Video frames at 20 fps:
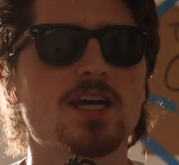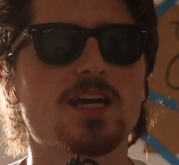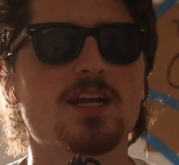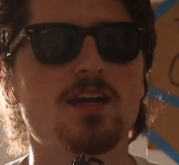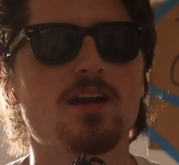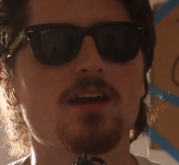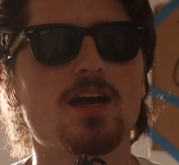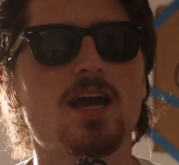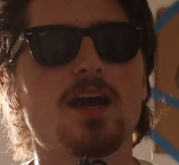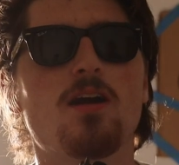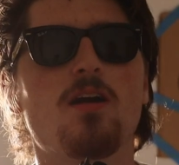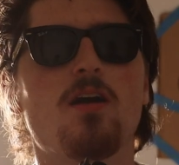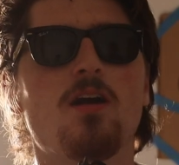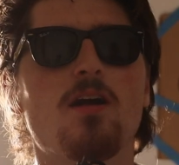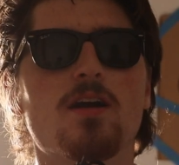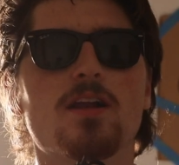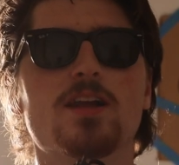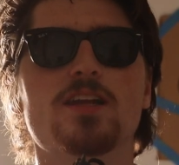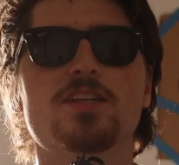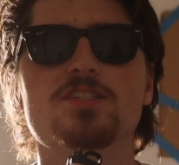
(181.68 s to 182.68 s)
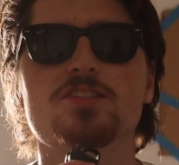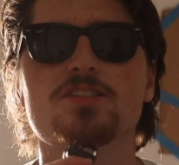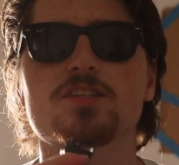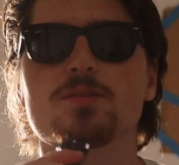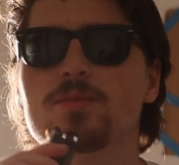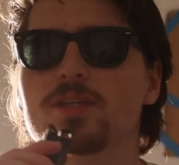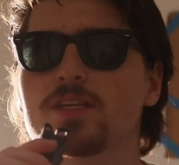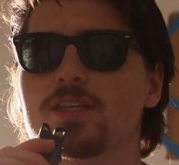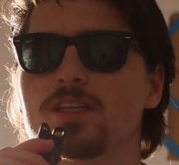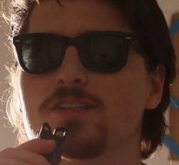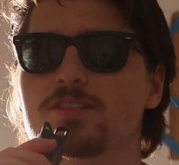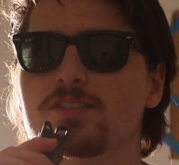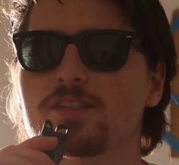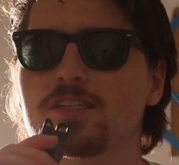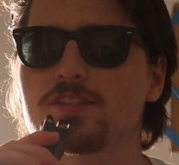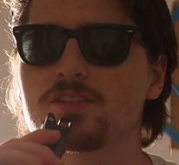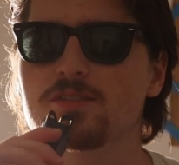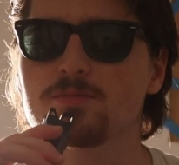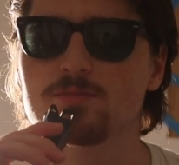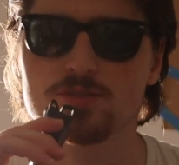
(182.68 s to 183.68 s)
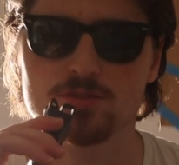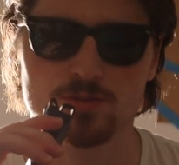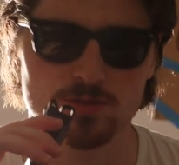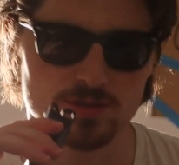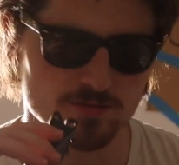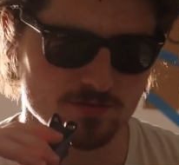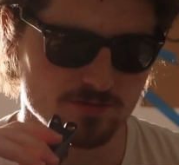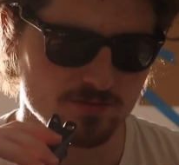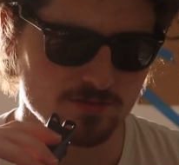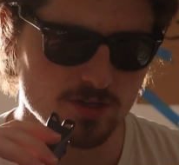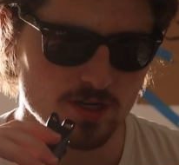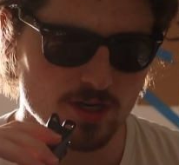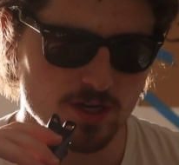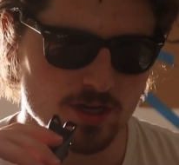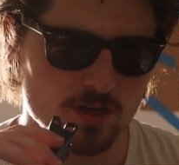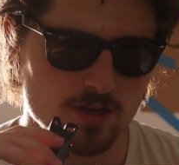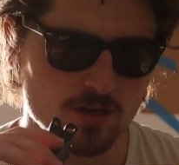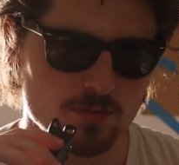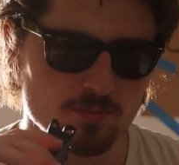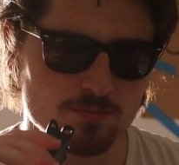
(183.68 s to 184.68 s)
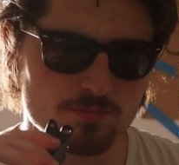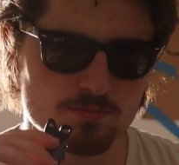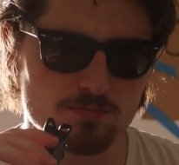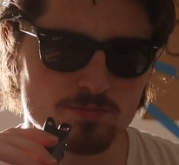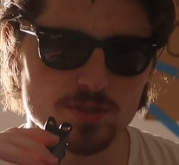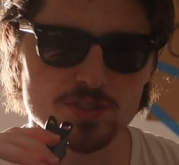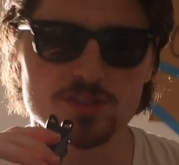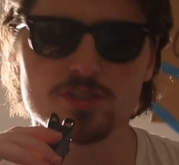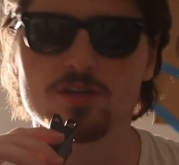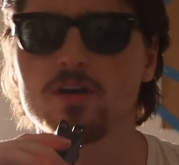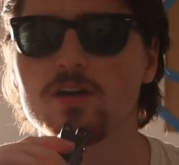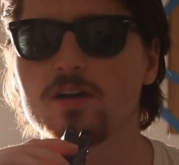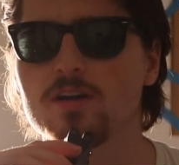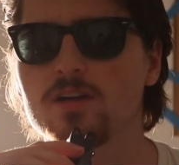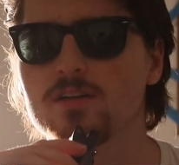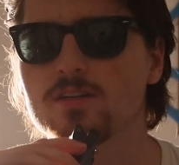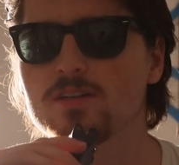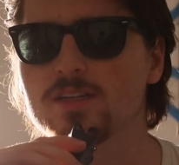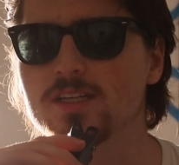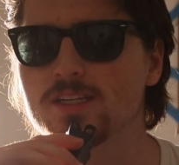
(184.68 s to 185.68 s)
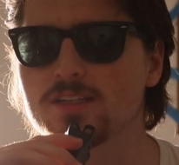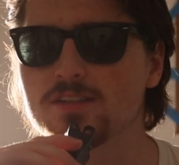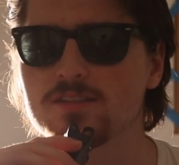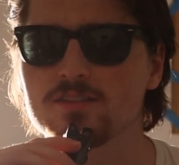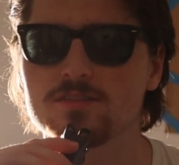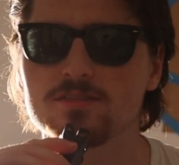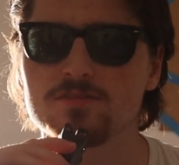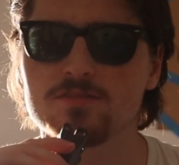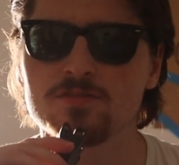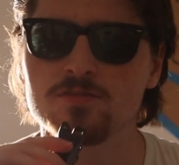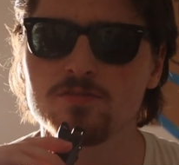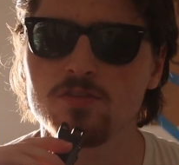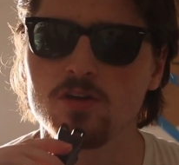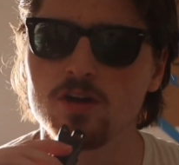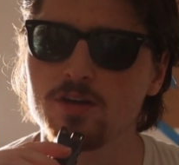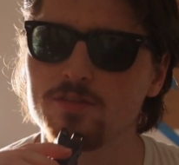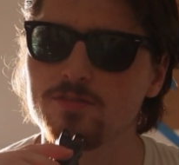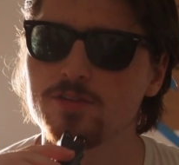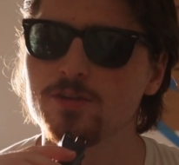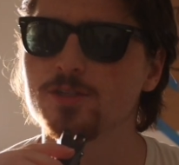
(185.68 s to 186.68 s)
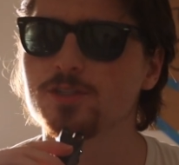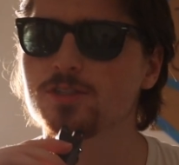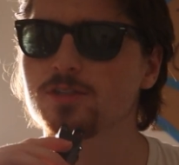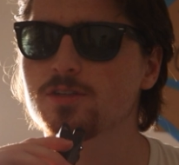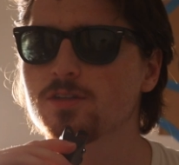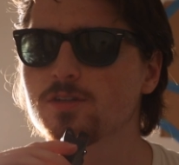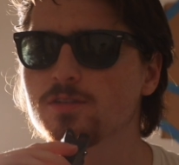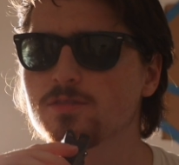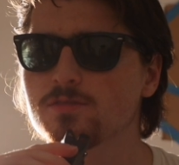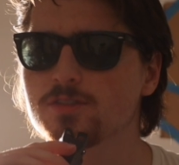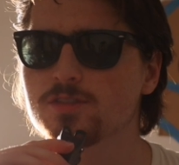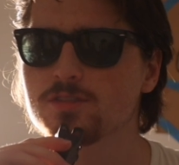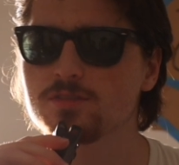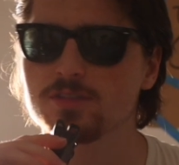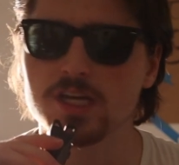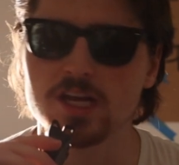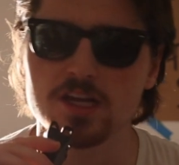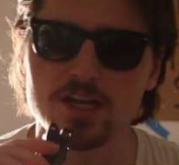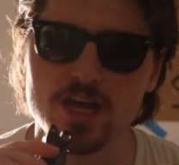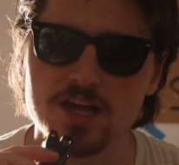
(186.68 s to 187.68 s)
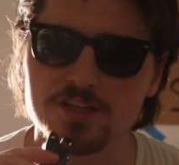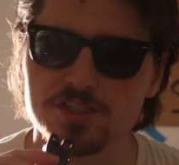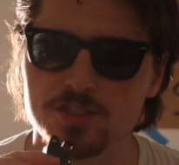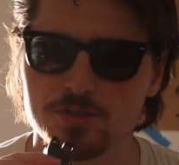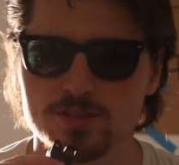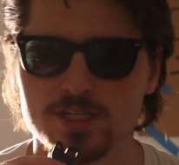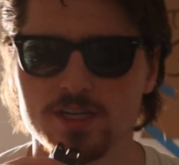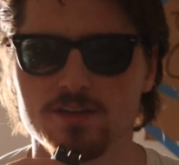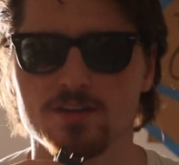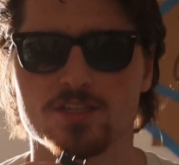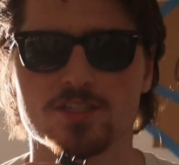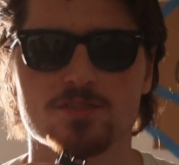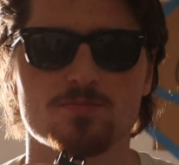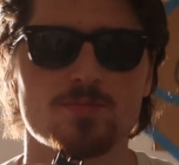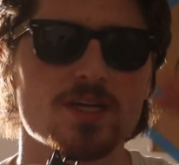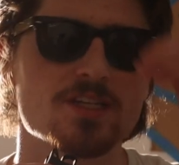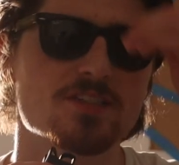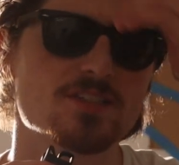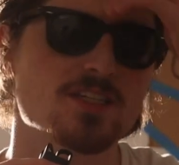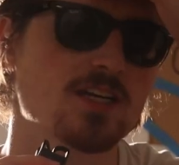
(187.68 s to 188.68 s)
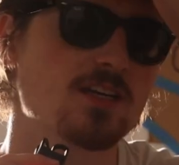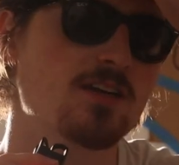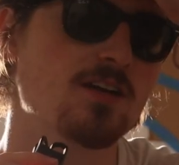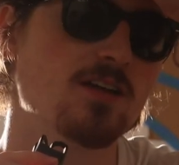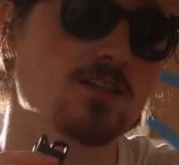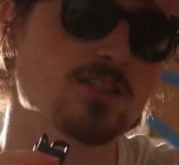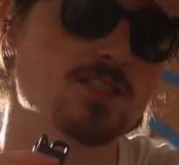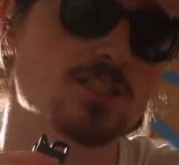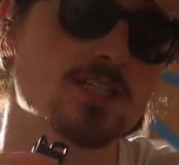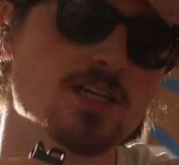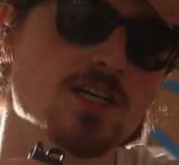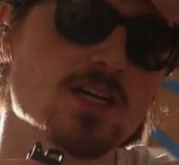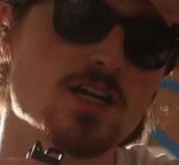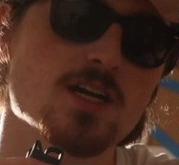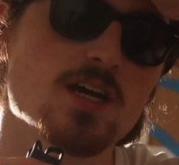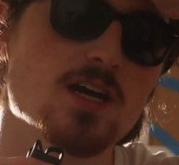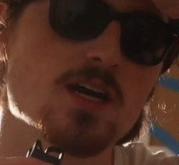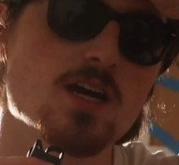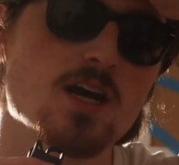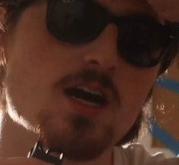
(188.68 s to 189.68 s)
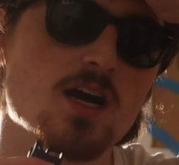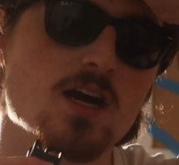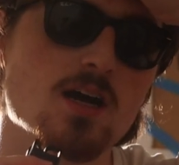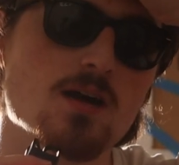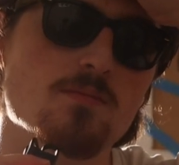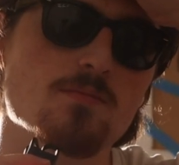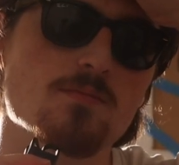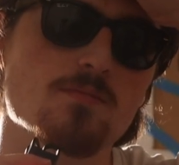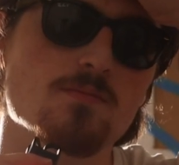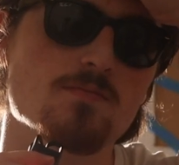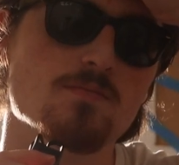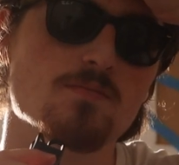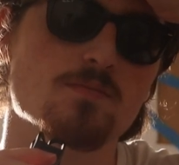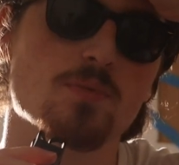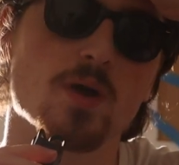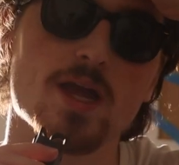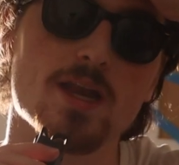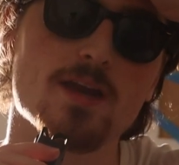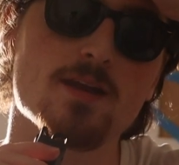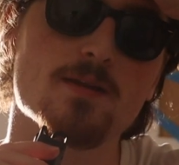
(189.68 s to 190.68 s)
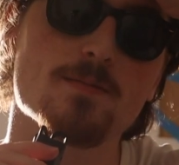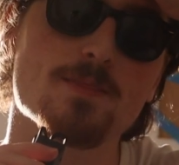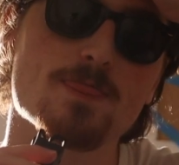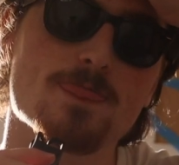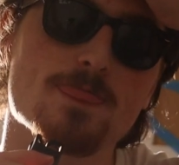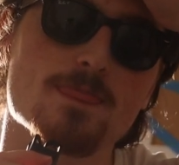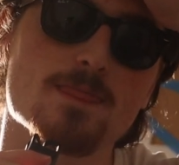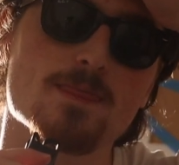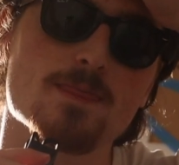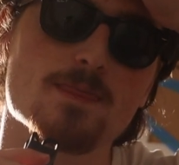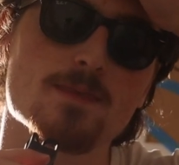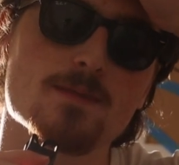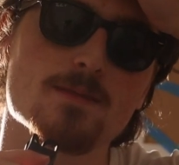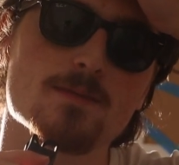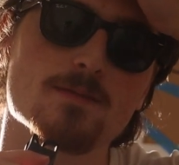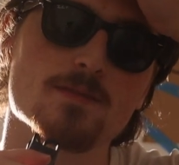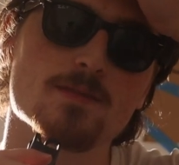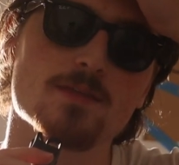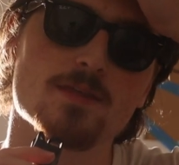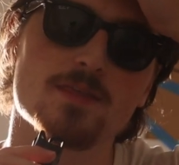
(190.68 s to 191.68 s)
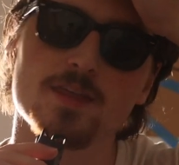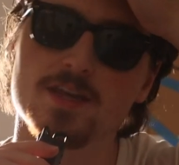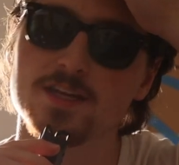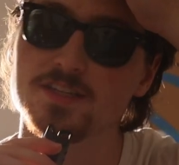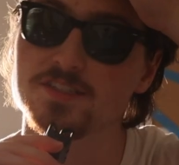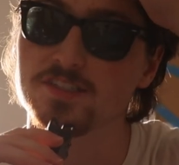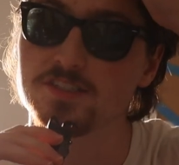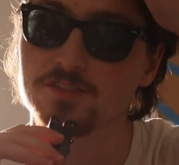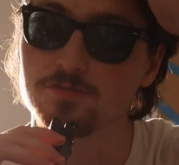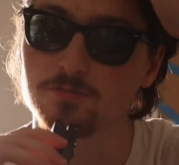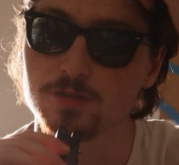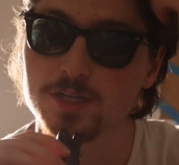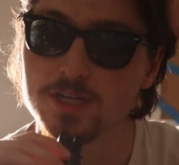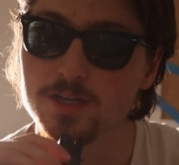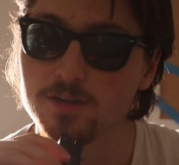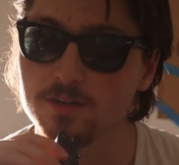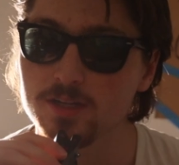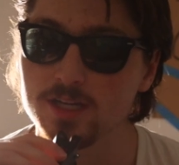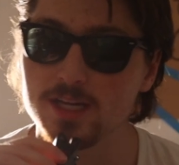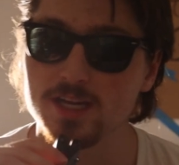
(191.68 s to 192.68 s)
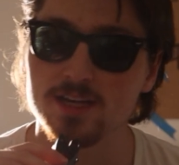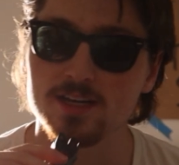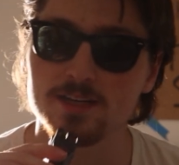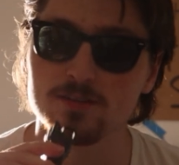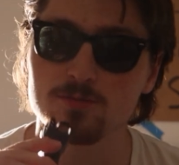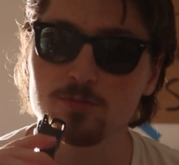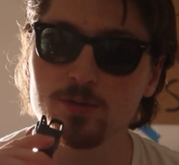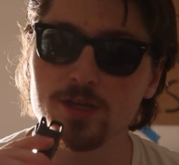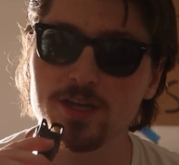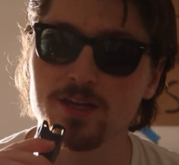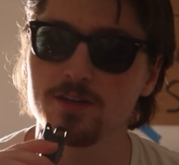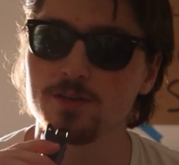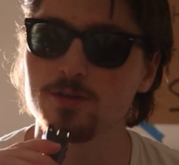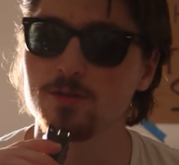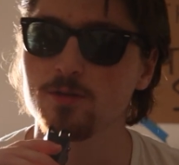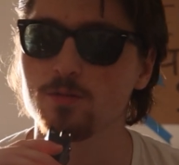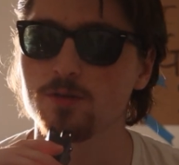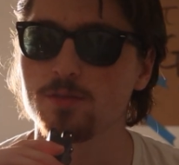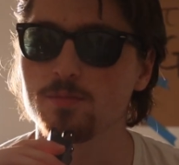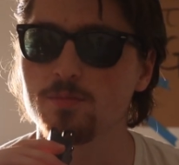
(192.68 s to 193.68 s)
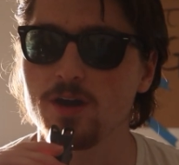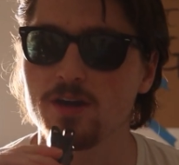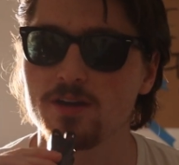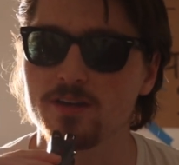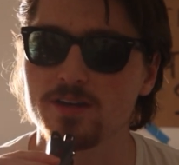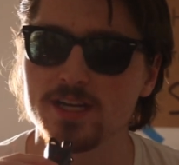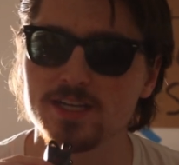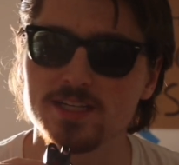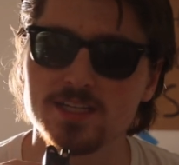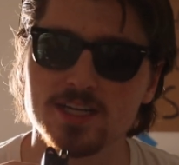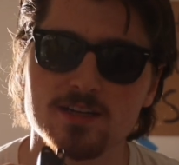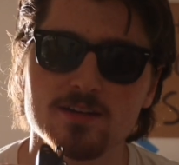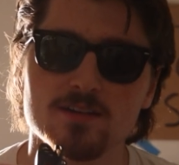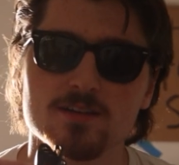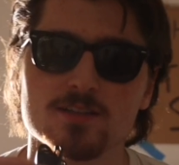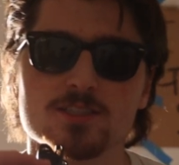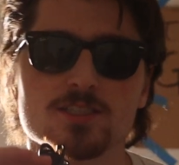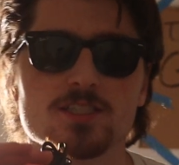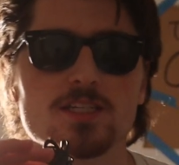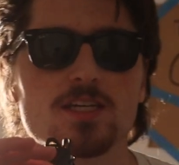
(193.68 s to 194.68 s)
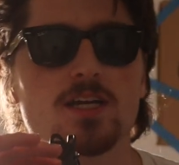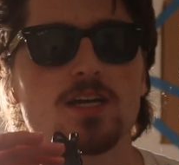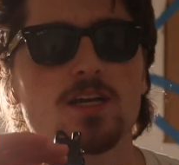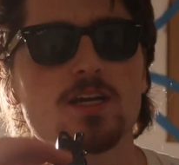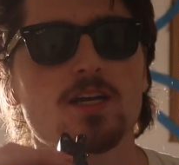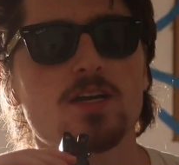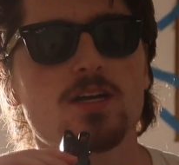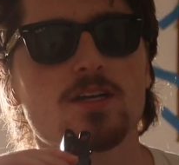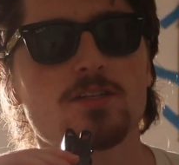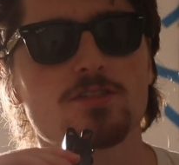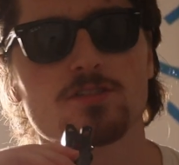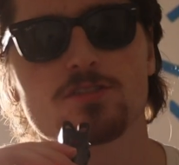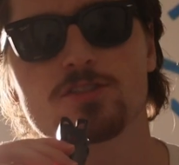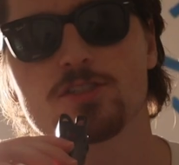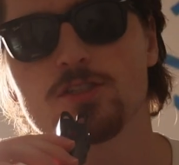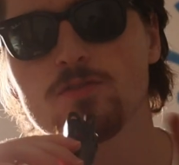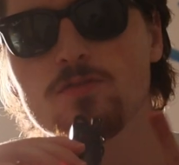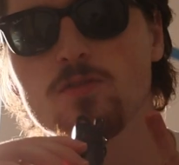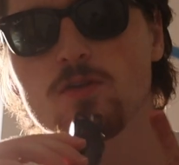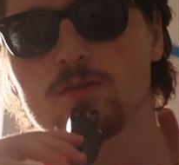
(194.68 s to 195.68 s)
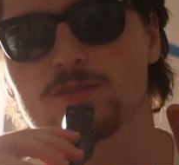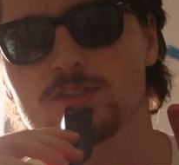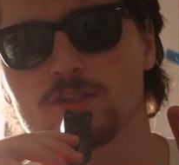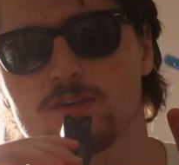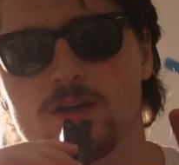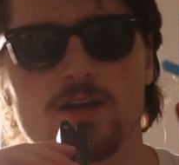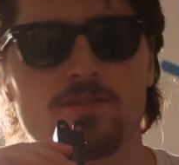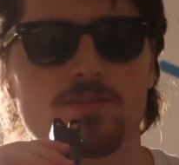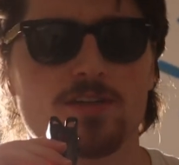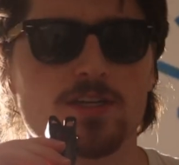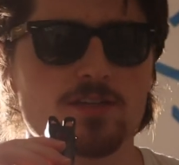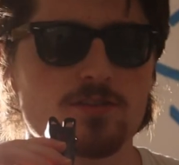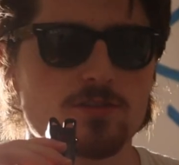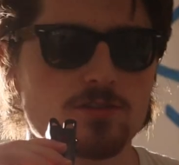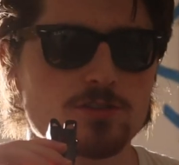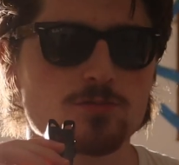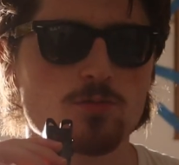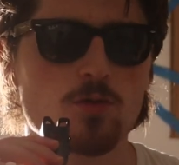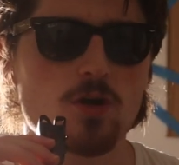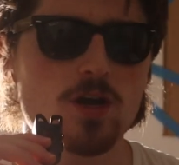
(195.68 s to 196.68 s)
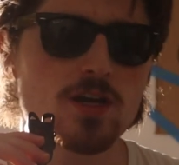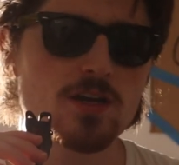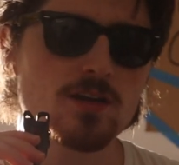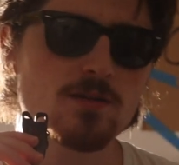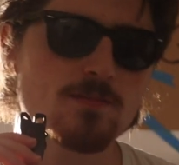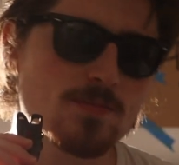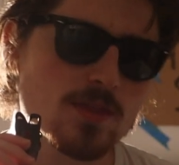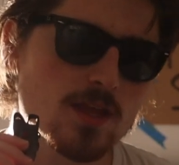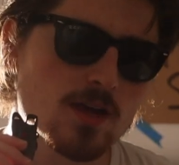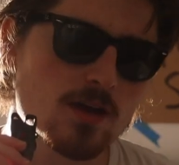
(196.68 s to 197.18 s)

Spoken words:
at on as something that's like some sort of bizarre, like far future esoteric space technology. But the thing is, it's real and we could do it with modern day technology. So there's two forms of gravity. There's one,